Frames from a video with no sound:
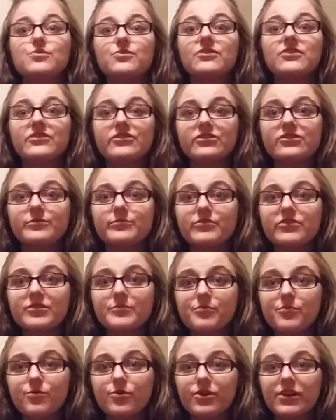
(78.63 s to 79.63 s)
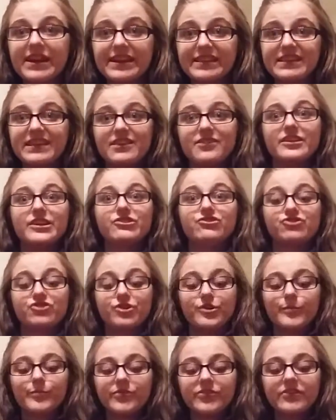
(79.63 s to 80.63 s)
system support and killing
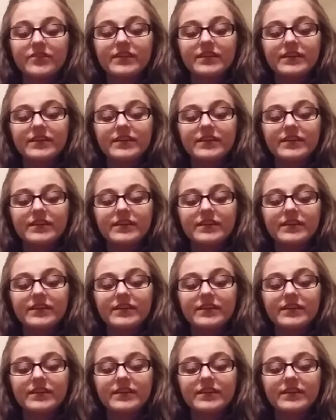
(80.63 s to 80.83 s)
germs.